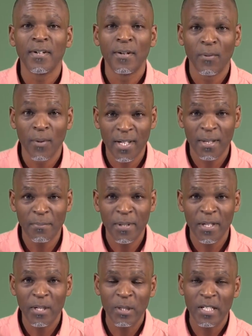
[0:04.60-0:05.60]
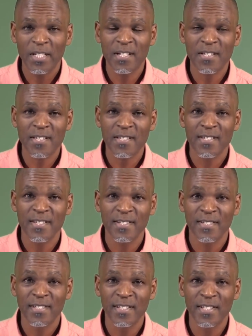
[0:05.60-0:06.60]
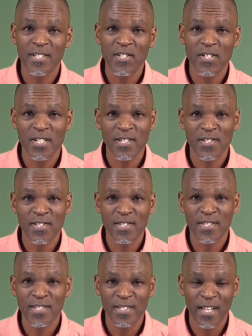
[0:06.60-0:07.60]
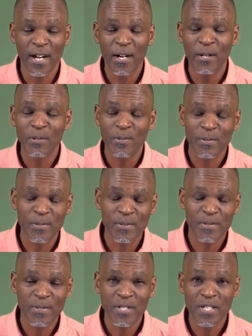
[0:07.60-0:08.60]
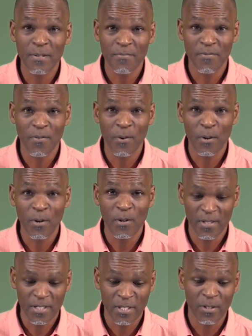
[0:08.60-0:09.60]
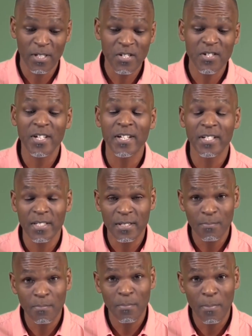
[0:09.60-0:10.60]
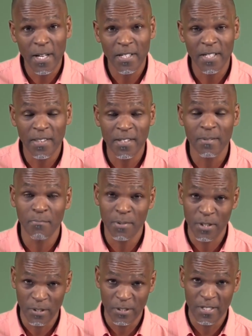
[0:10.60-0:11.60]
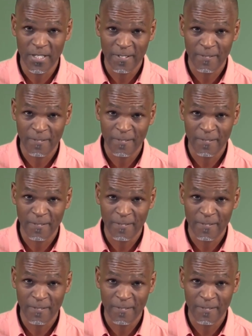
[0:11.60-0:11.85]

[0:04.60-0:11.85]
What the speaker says: Welcome back, colleagues. This is now term 4, the knowledge strand, planet Earth and beyond.